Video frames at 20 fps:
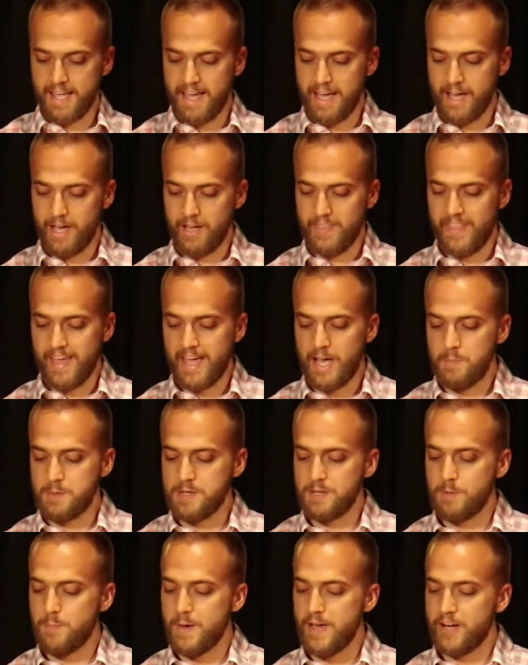that
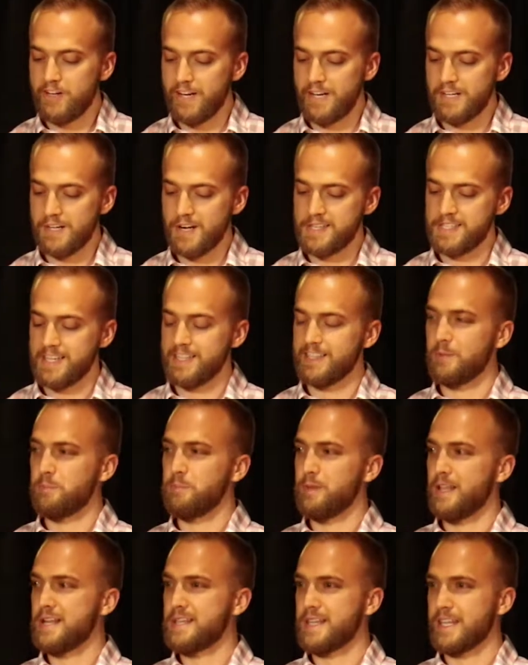helps you better understand the
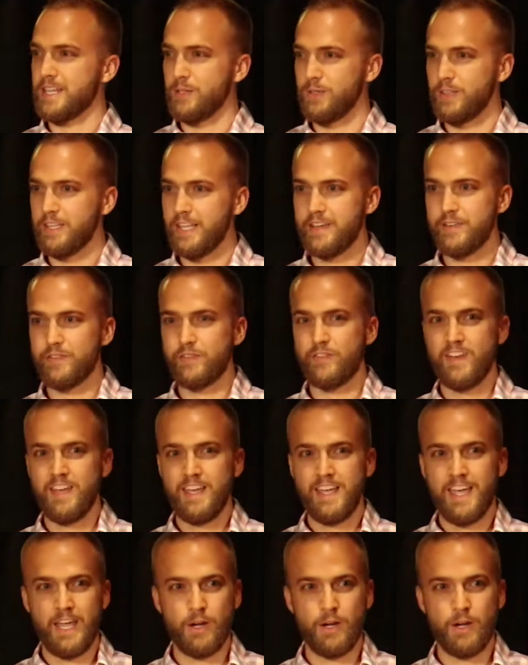place that you live